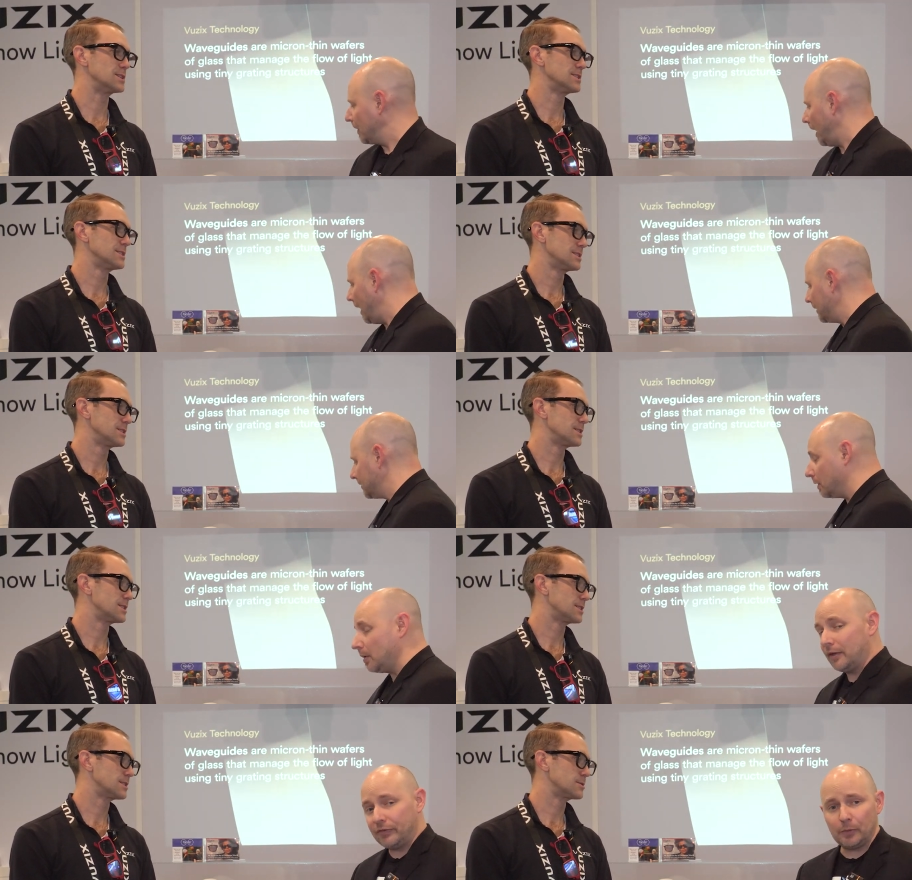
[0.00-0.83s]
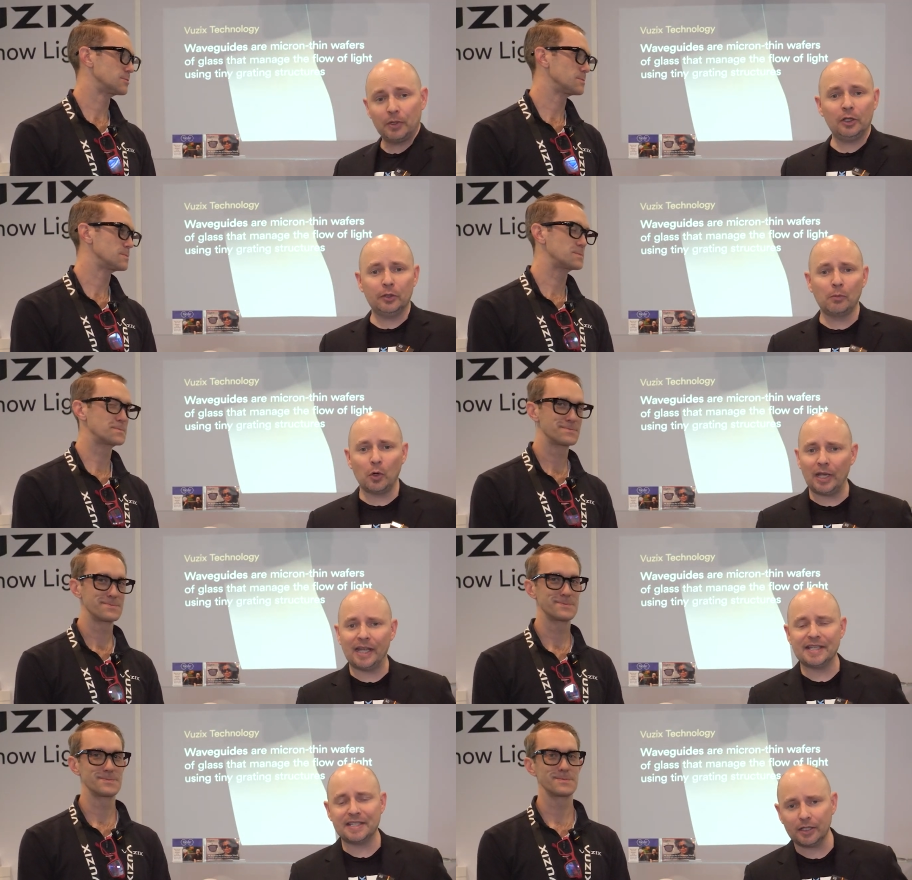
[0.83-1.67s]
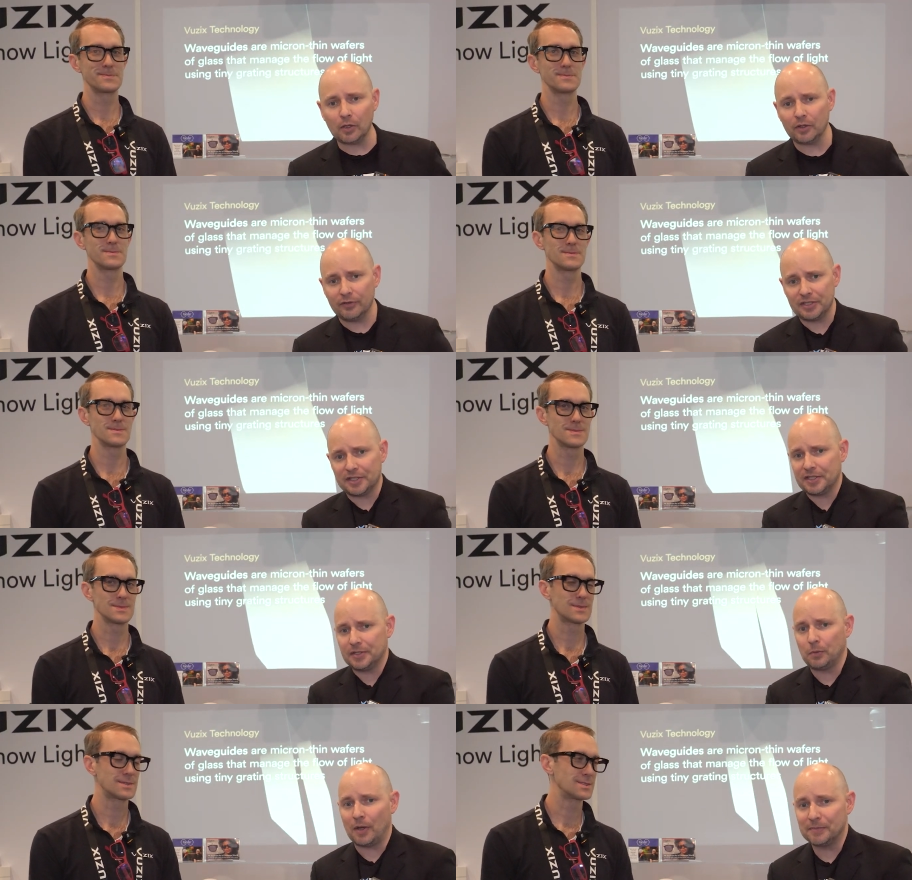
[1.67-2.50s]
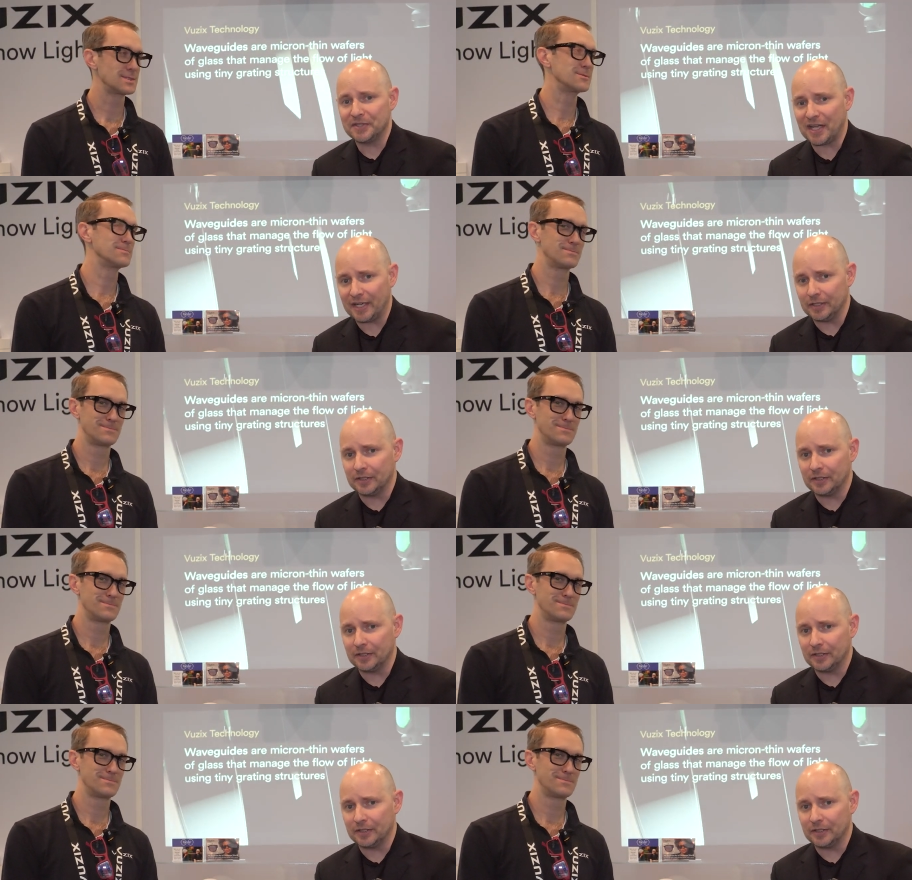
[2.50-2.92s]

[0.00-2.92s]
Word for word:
Speaker 1: Uh, so if you want to learn more, like I said, go to Vuzix's website.